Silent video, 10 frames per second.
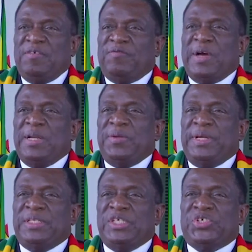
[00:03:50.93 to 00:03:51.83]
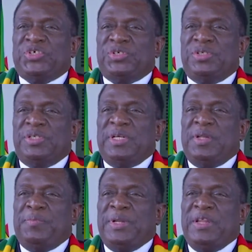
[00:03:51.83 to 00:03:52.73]
the value addition
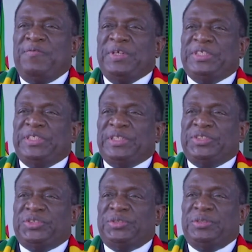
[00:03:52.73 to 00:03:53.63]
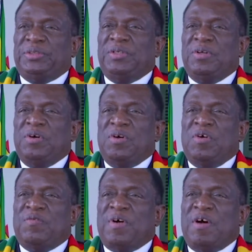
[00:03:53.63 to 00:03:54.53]
and the beneficiation
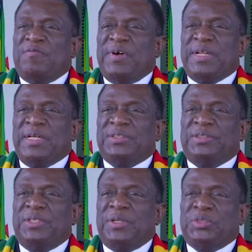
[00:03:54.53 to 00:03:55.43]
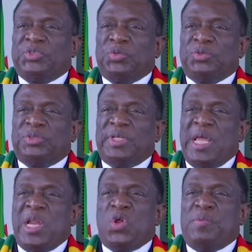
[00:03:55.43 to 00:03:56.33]
of our various resource
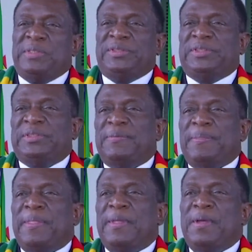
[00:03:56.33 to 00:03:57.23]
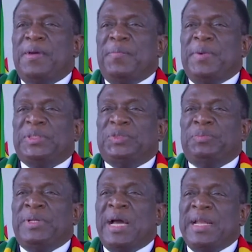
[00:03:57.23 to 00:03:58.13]
endowments
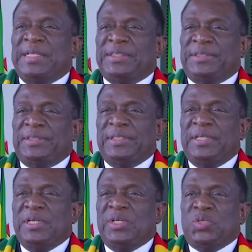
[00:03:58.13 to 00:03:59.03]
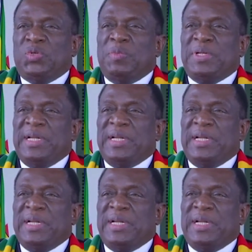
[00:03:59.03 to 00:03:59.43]
must be harnessed to